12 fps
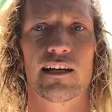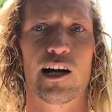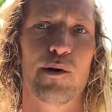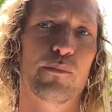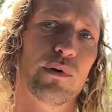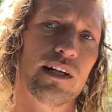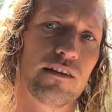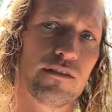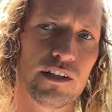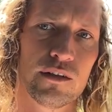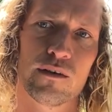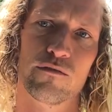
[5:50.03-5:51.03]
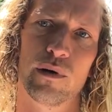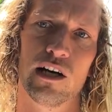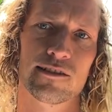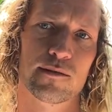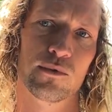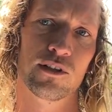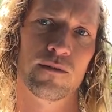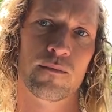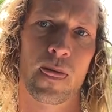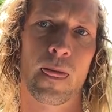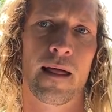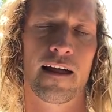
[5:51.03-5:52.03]
it upwind of you if possible
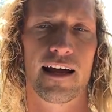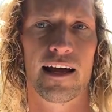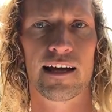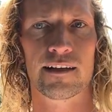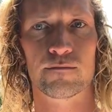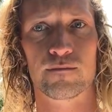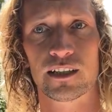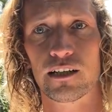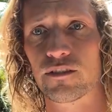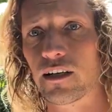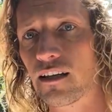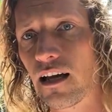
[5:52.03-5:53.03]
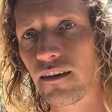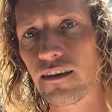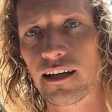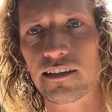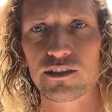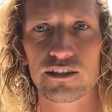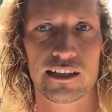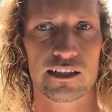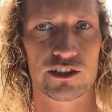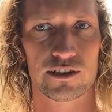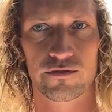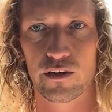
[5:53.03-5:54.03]
and get rid of that thing so you can
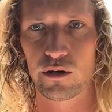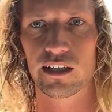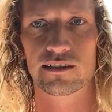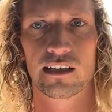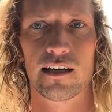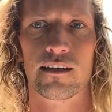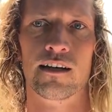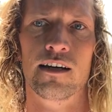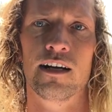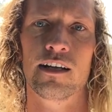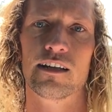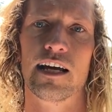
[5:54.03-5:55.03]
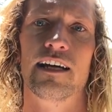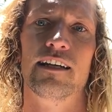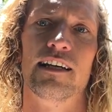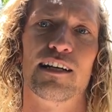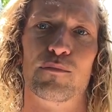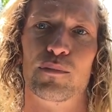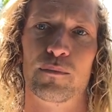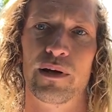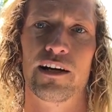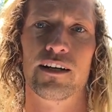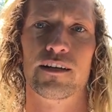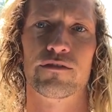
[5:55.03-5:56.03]
just focus on landing and
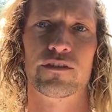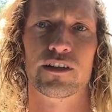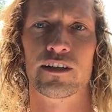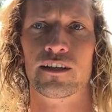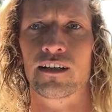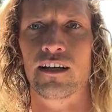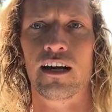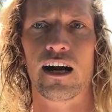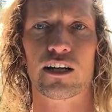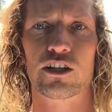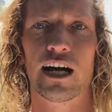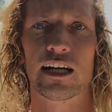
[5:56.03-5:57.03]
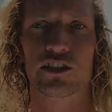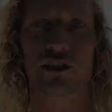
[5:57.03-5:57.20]
preparing for a crash.